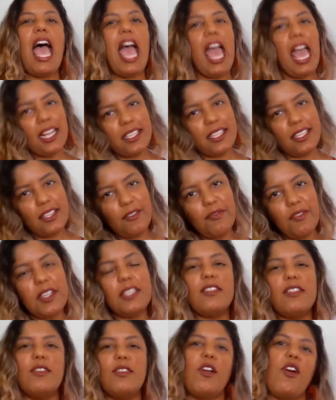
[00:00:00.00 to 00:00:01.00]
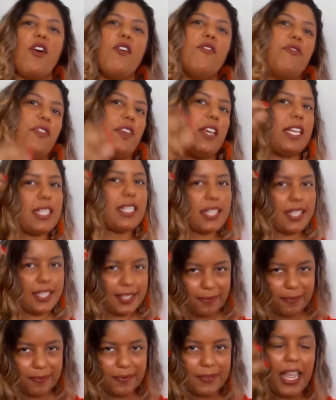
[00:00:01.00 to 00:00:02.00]
activists, to
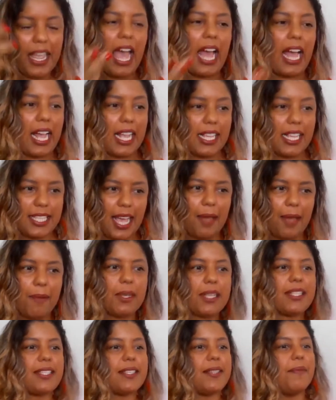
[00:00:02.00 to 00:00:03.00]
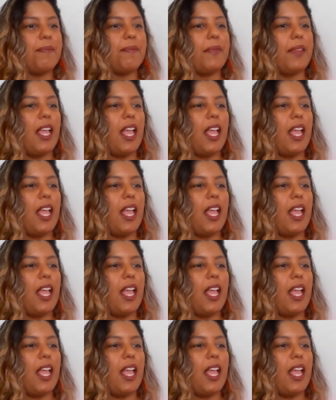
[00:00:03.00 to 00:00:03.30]
convince academics.